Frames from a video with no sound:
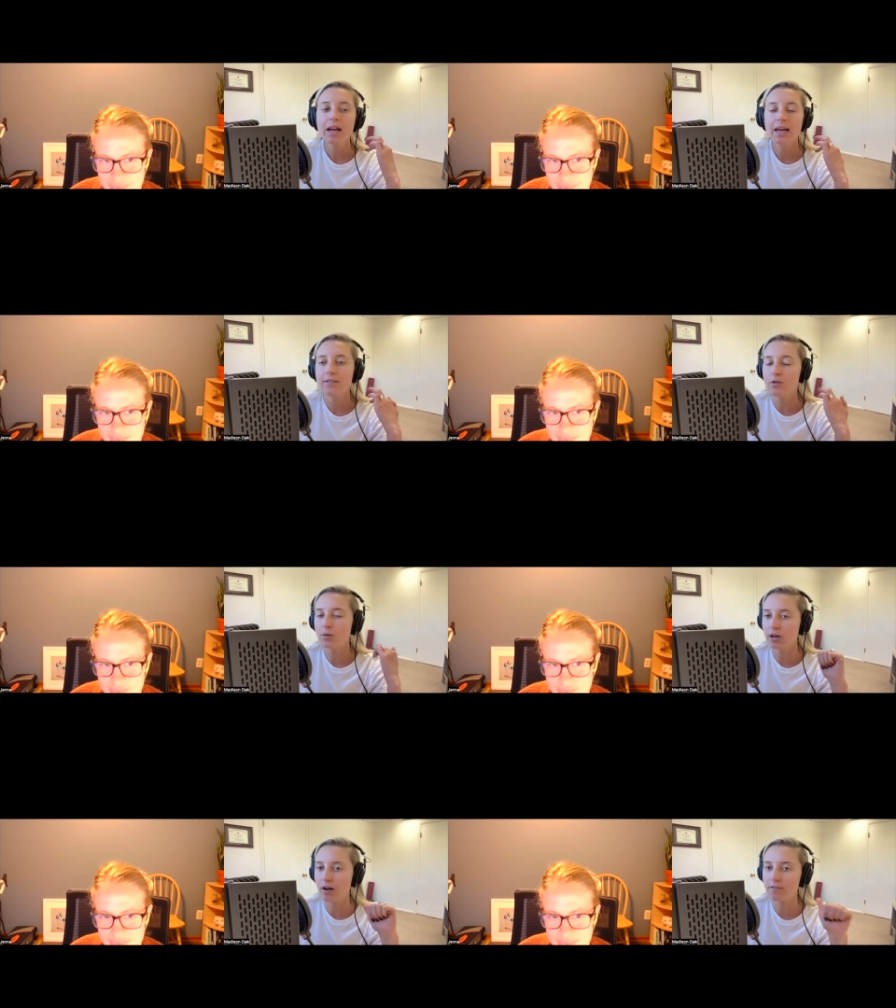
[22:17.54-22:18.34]
And if you
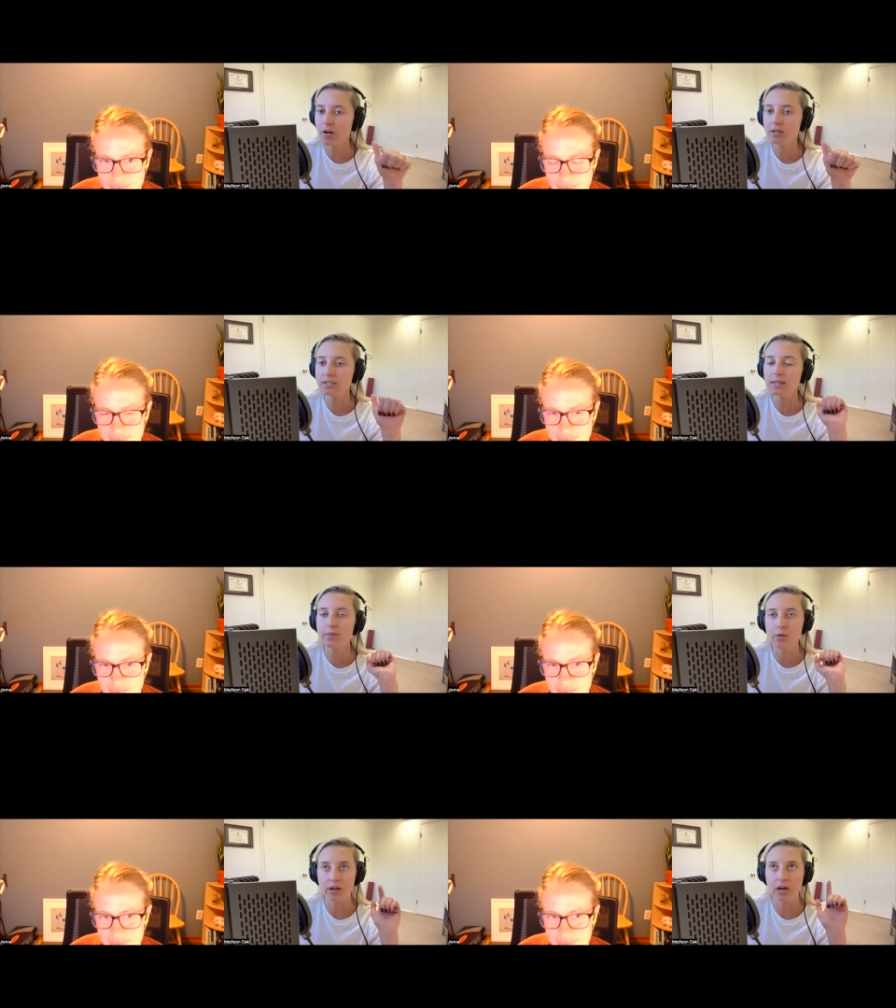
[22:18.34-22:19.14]
cannot fall asleep,
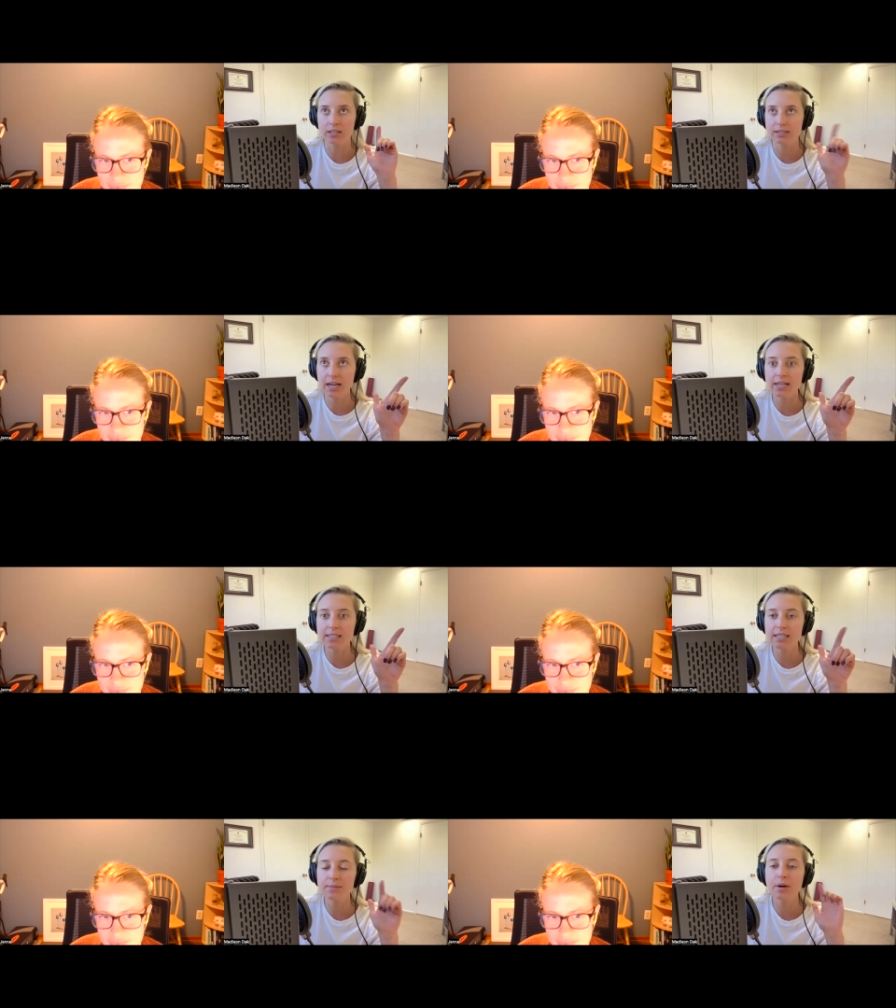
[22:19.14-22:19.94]
you cannot stay
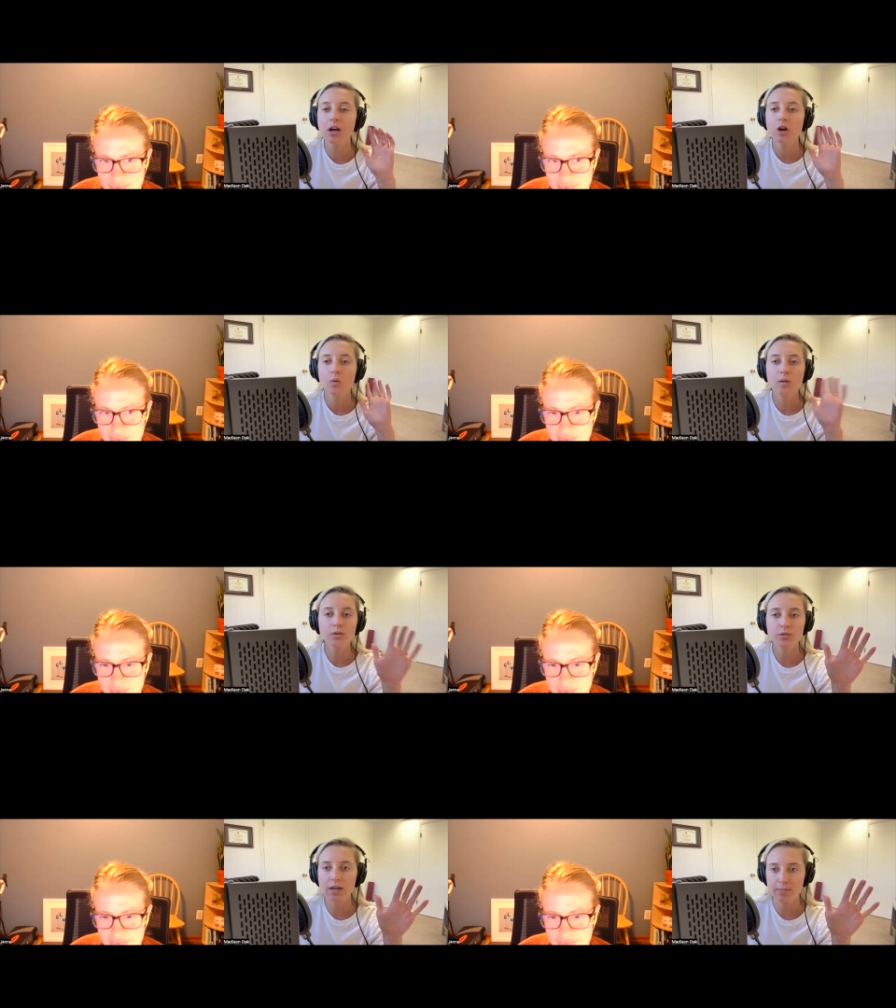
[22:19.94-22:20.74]
asleep. We will
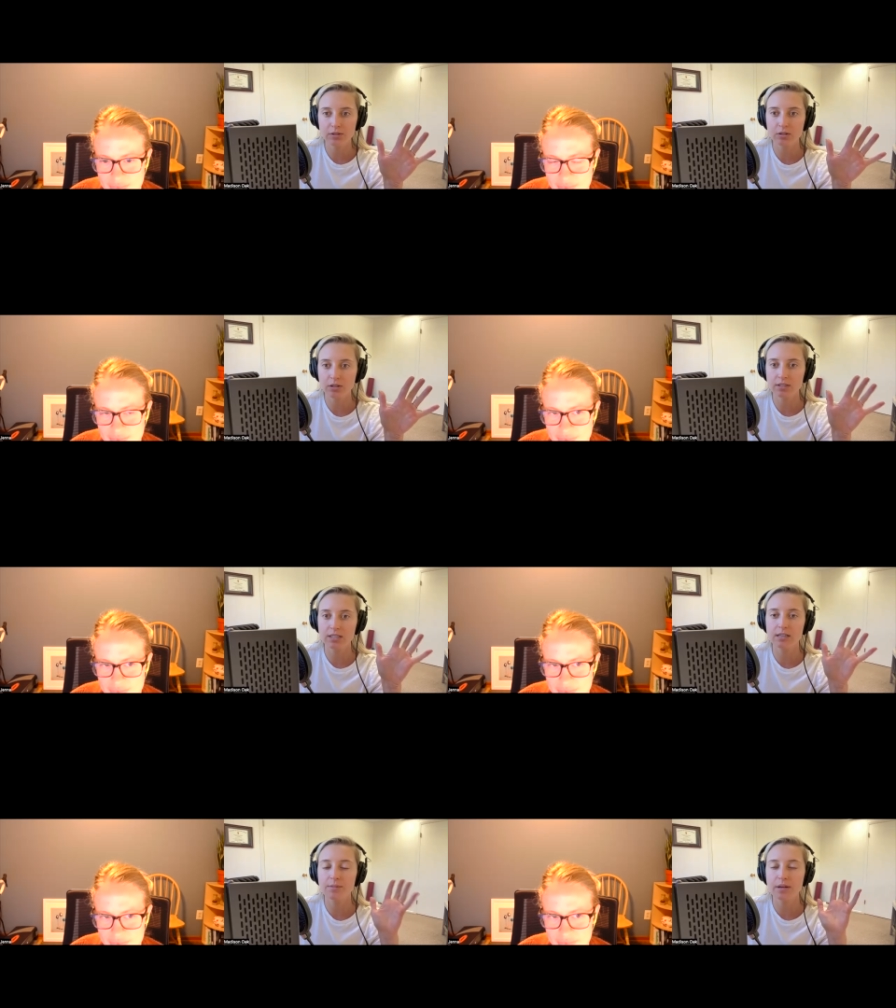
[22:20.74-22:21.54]
do an episode on
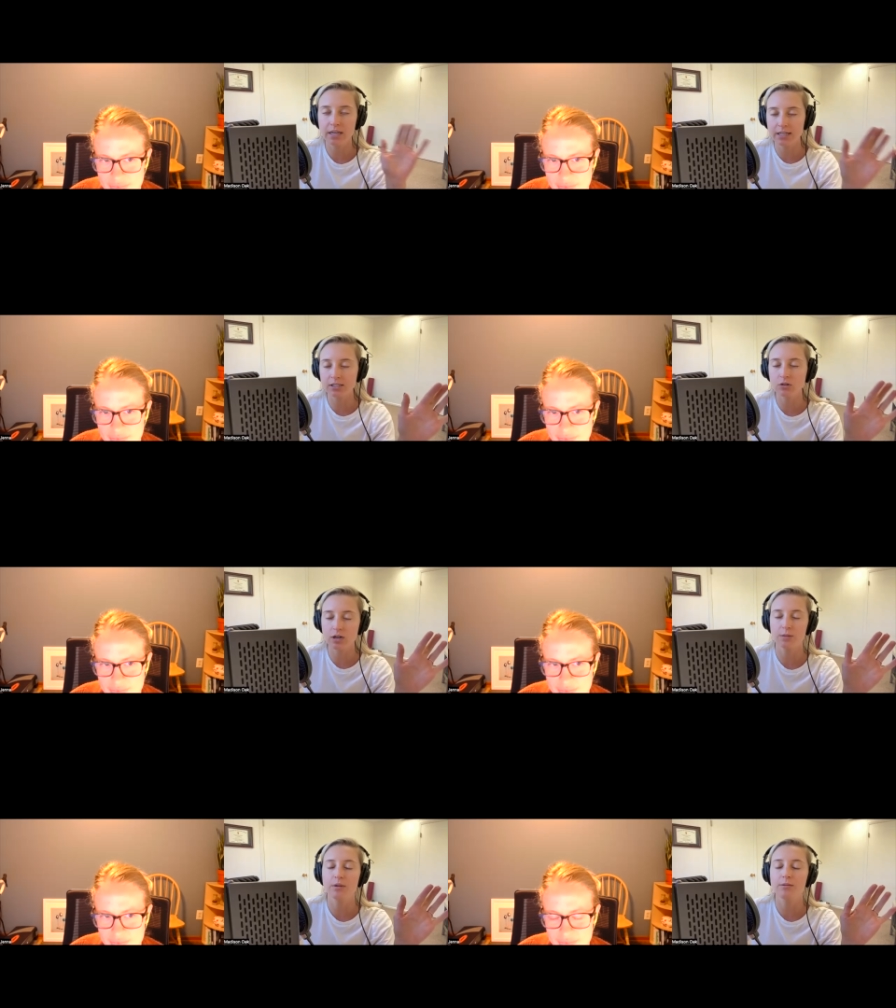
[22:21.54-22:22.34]
sleep. It is
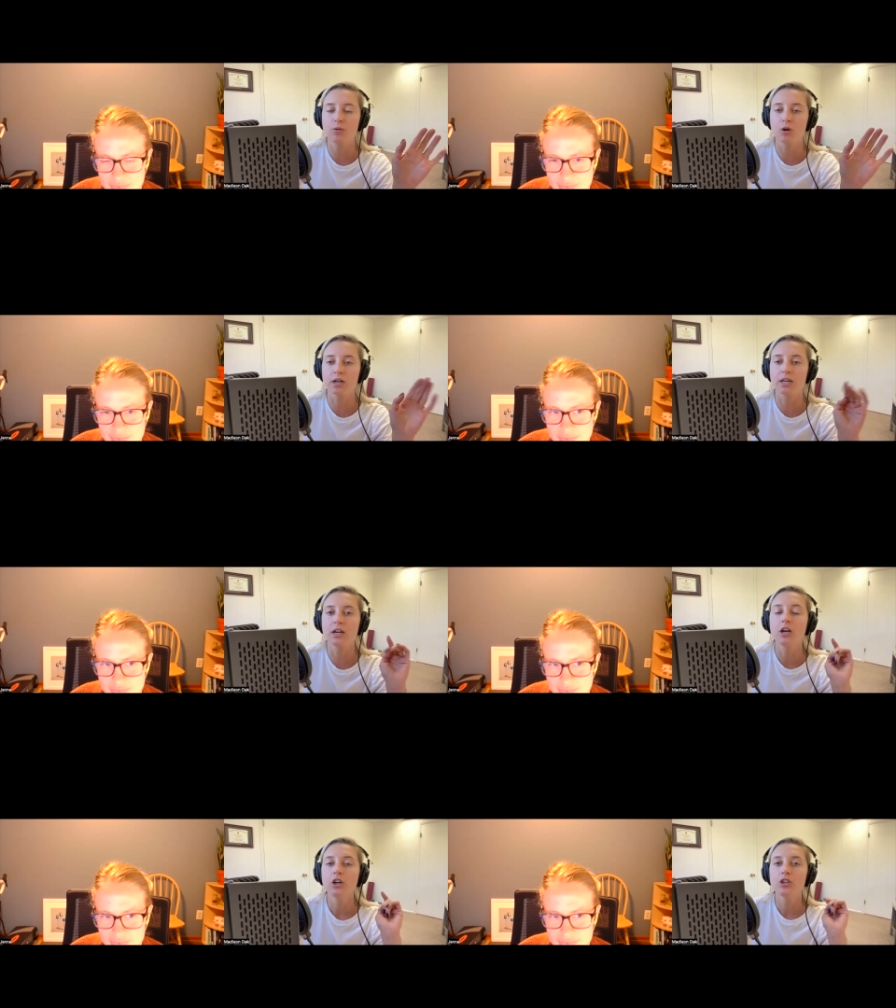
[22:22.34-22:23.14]
incredibly important.
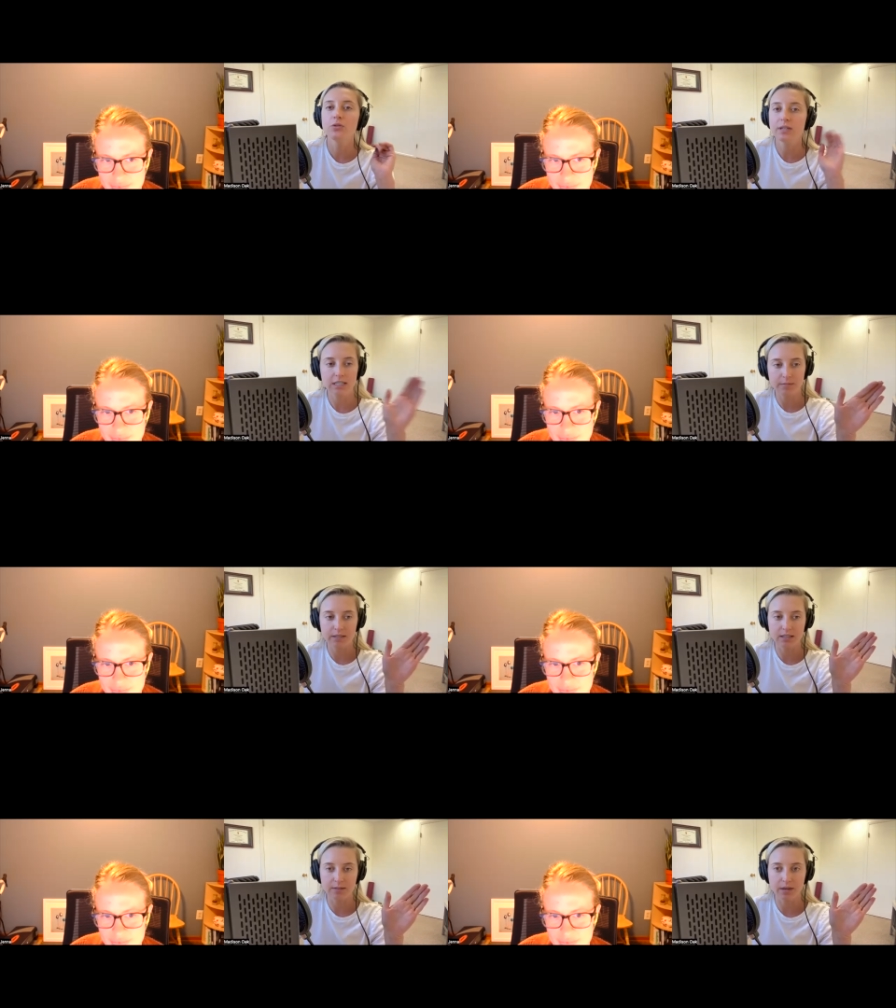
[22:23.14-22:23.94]
You need to be
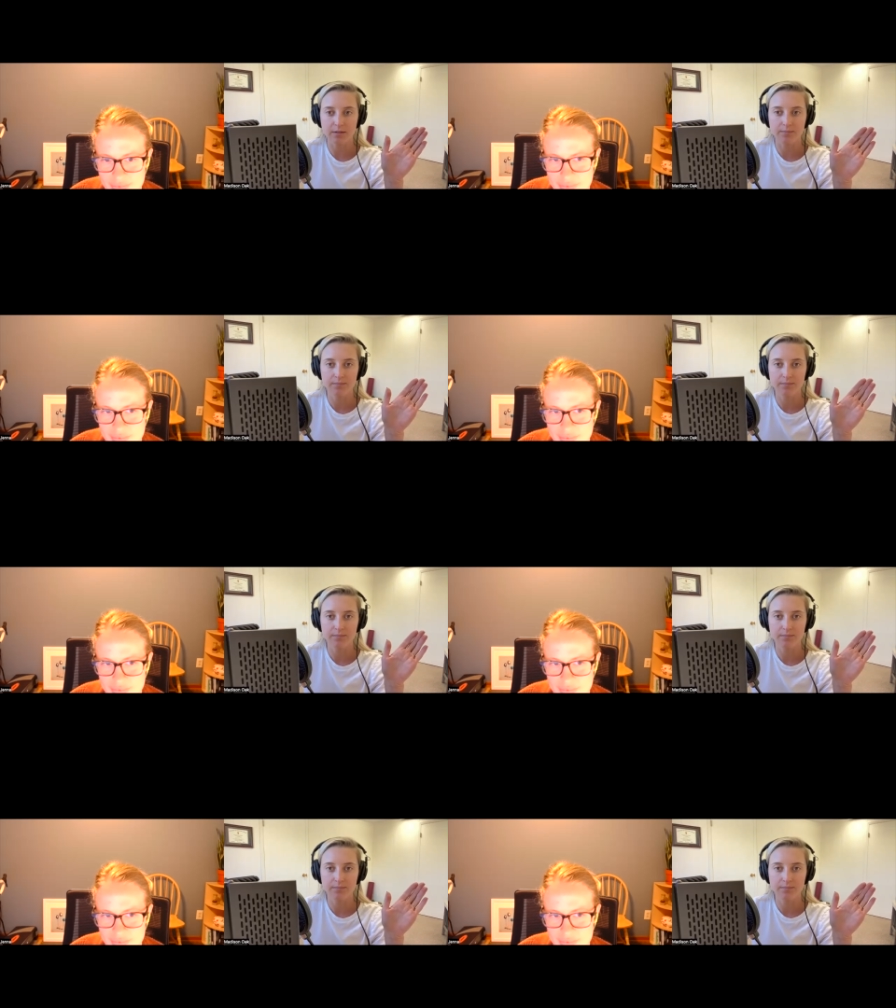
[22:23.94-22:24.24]
sleeping.